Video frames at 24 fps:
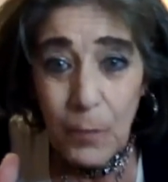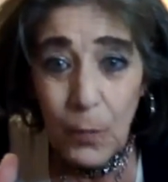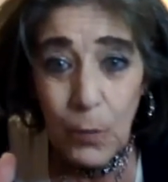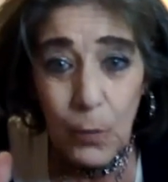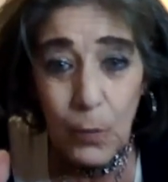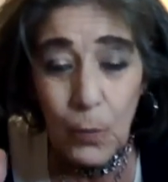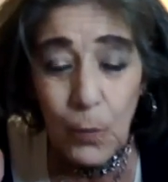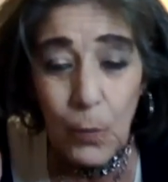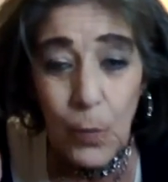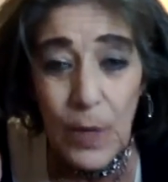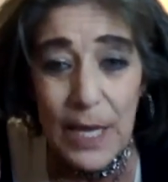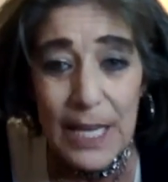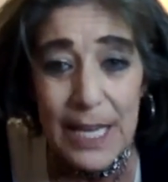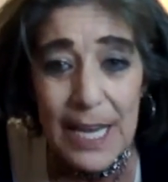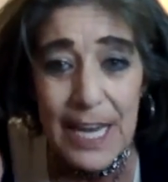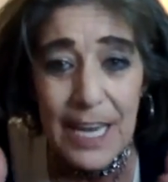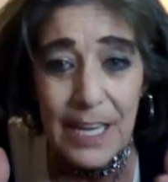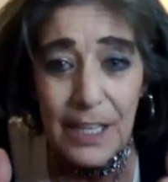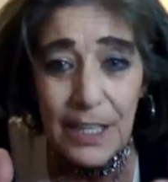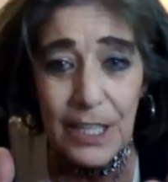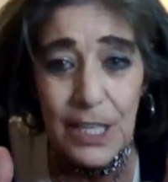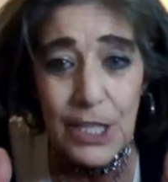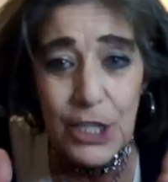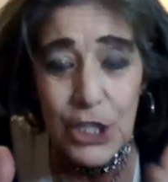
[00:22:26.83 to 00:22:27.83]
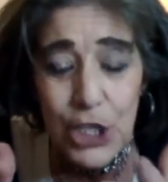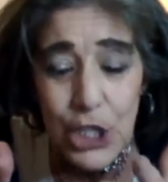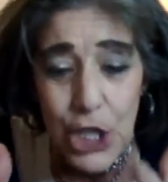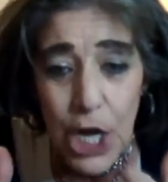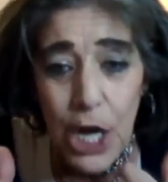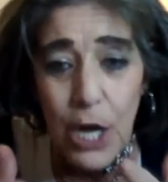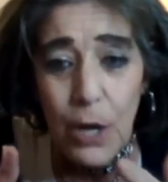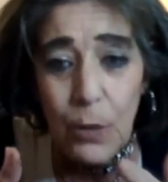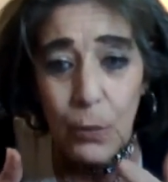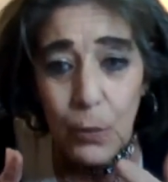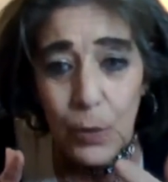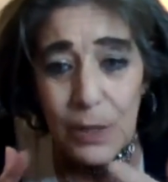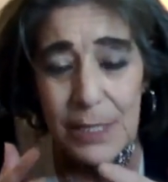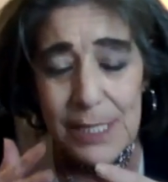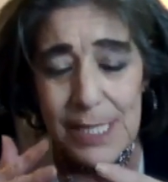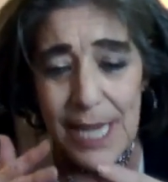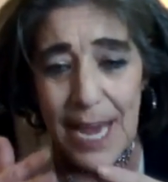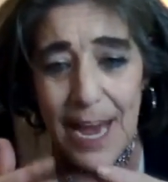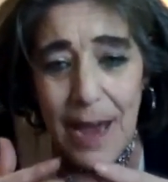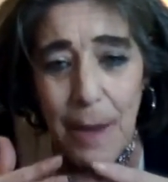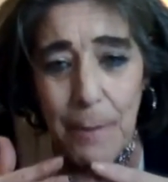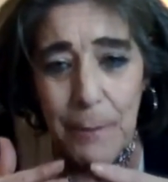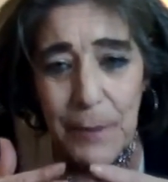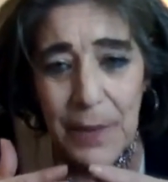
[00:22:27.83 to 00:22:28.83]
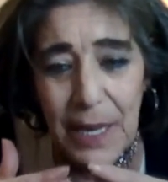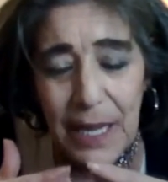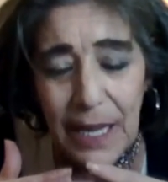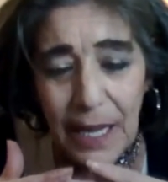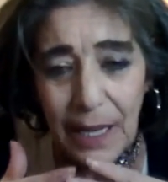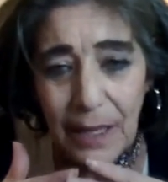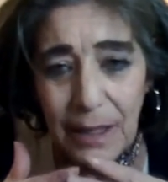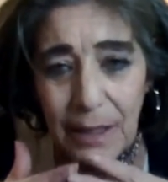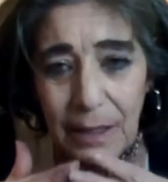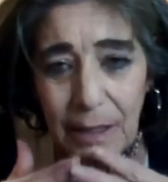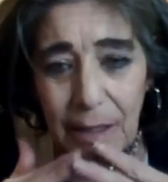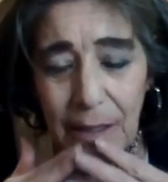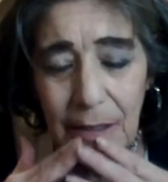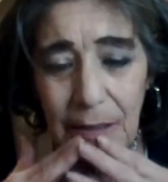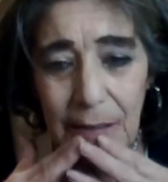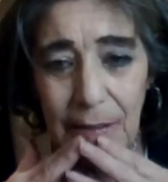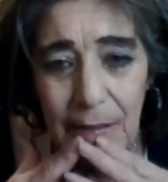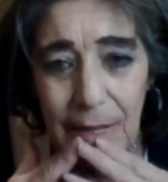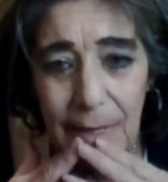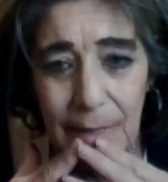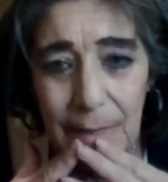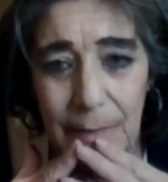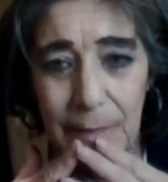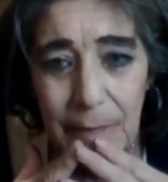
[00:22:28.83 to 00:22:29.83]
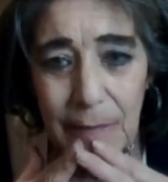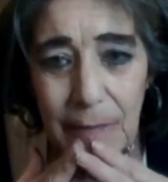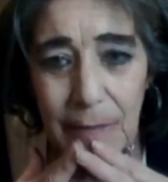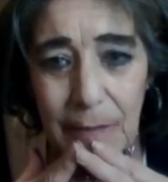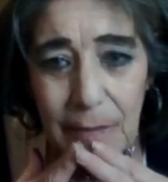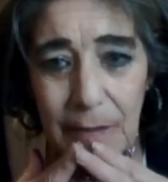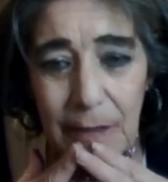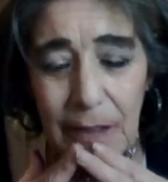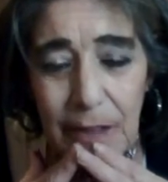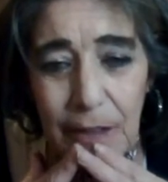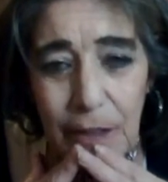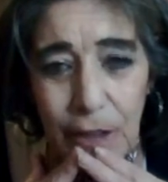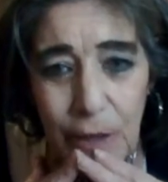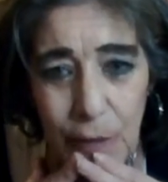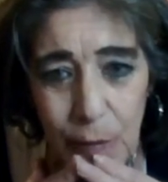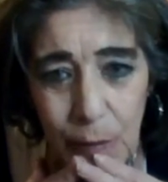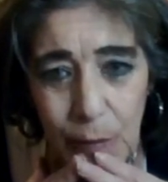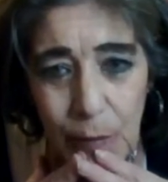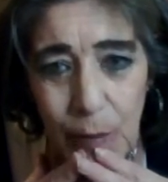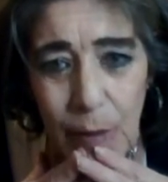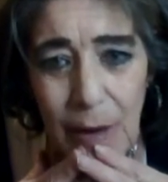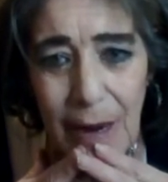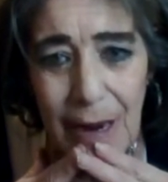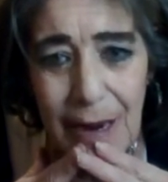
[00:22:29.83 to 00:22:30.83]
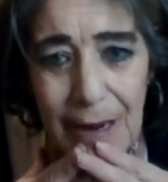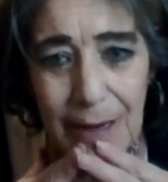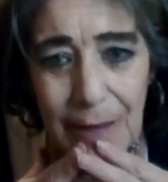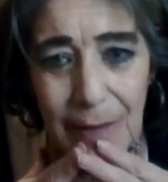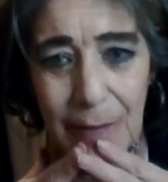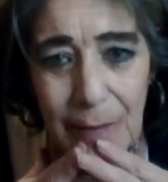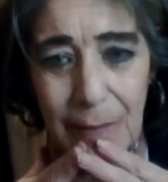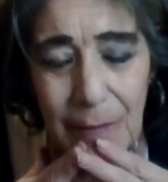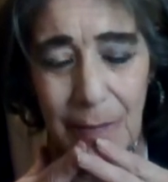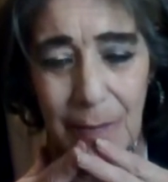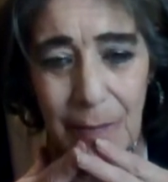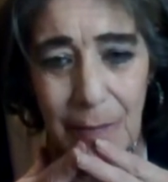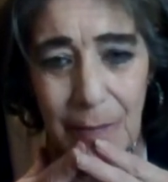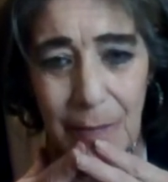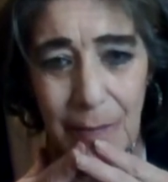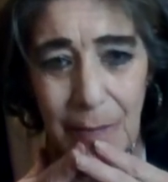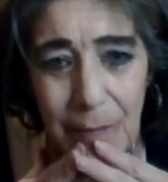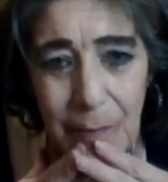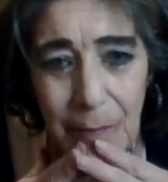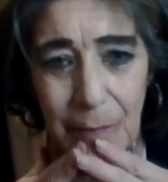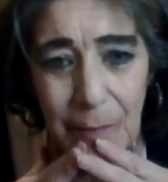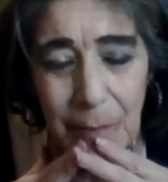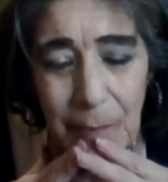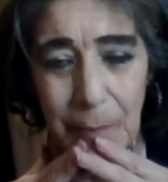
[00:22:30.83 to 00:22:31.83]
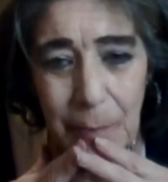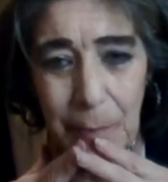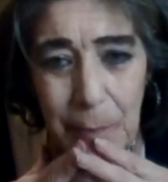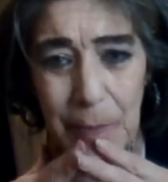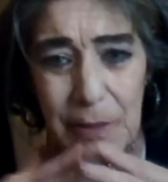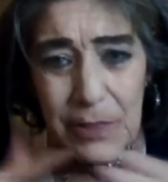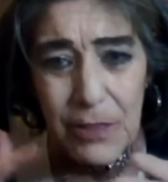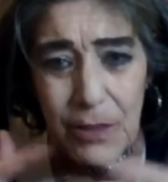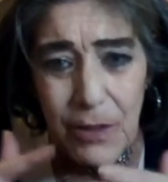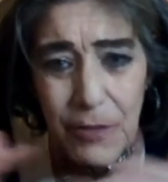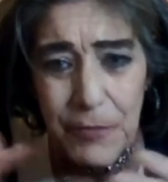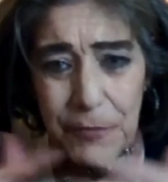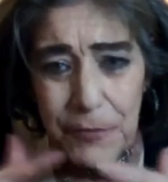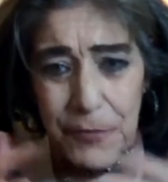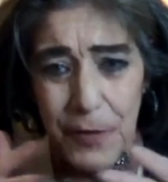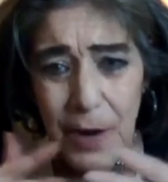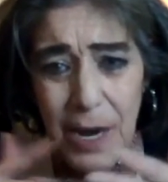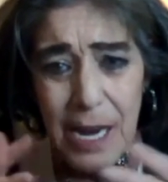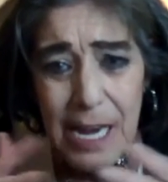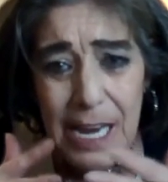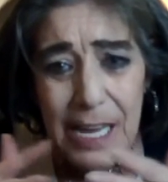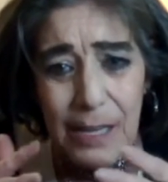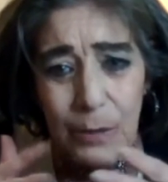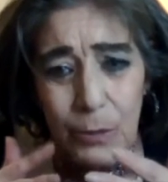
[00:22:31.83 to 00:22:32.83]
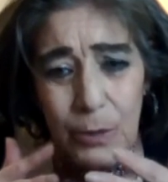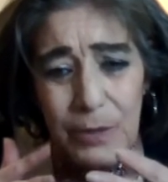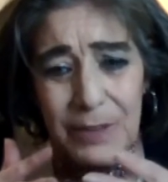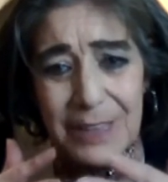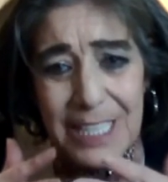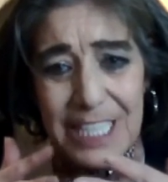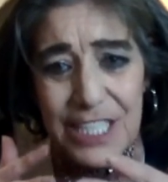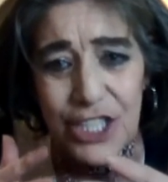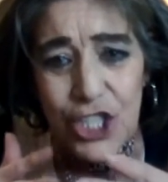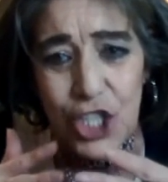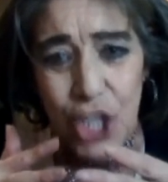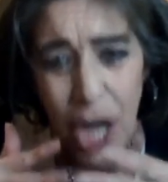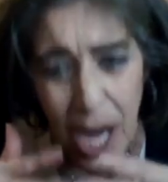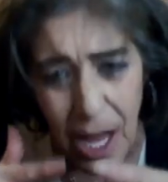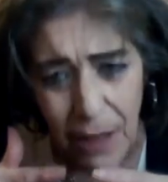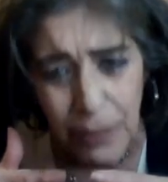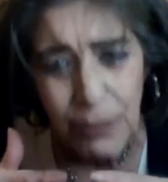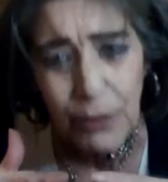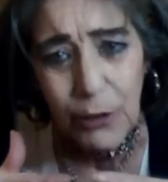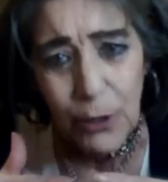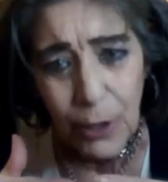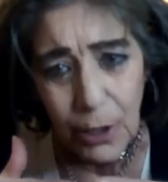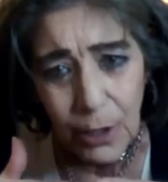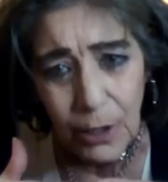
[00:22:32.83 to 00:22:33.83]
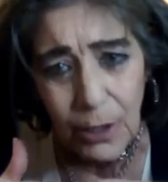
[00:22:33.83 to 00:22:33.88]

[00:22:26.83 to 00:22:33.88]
We can't condone what's happening in the Ukraine, but they're fighting with each other.